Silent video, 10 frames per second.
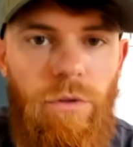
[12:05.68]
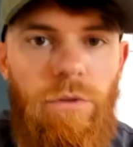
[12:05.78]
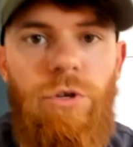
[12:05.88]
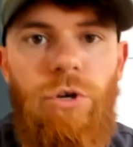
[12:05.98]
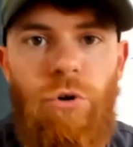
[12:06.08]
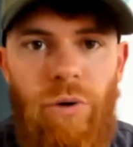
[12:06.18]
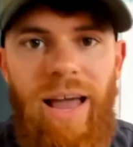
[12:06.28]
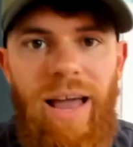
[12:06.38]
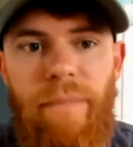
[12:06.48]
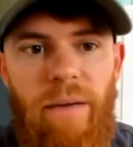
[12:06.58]
to create
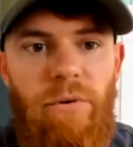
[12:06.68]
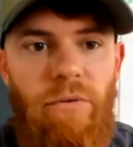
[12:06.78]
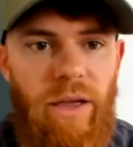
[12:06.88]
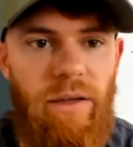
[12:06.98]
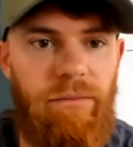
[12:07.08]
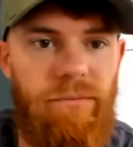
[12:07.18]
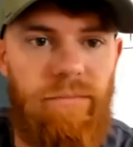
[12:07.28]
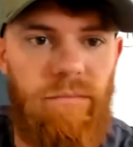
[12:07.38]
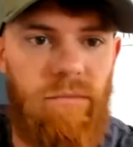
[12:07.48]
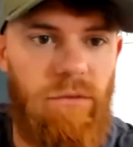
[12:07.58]
a memory.
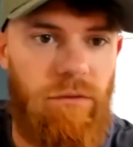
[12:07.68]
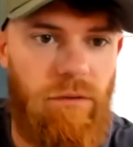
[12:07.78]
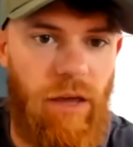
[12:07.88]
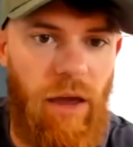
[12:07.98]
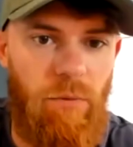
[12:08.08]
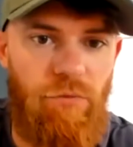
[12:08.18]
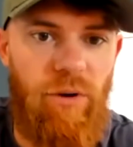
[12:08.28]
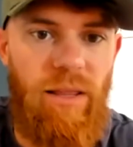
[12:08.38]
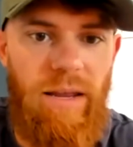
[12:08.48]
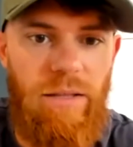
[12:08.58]
Okay? We
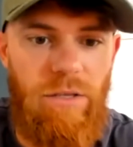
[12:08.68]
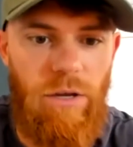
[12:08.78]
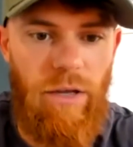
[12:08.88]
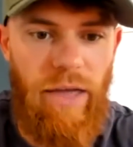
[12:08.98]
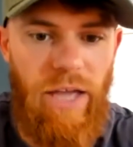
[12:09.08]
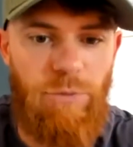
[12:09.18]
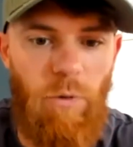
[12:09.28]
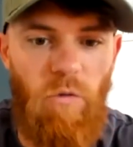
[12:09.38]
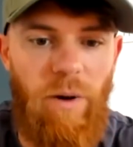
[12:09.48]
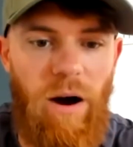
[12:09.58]
really need to engage
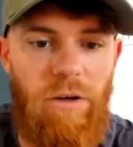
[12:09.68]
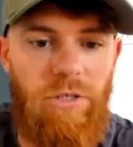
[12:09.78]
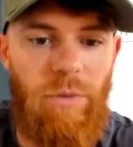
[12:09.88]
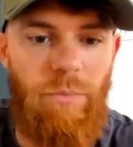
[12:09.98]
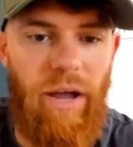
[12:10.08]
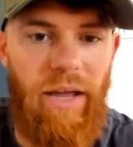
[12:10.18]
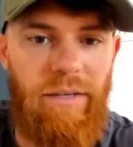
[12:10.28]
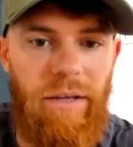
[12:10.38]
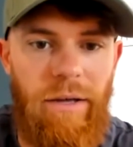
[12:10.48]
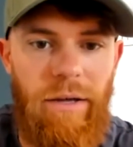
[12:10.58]
both parts of the brain
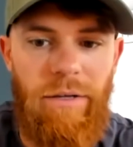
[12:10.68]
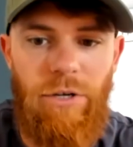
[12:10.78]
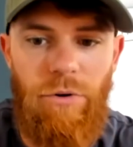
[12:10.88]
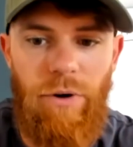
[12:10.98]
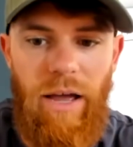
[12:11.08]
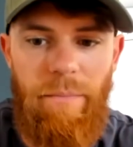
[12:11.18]
to create a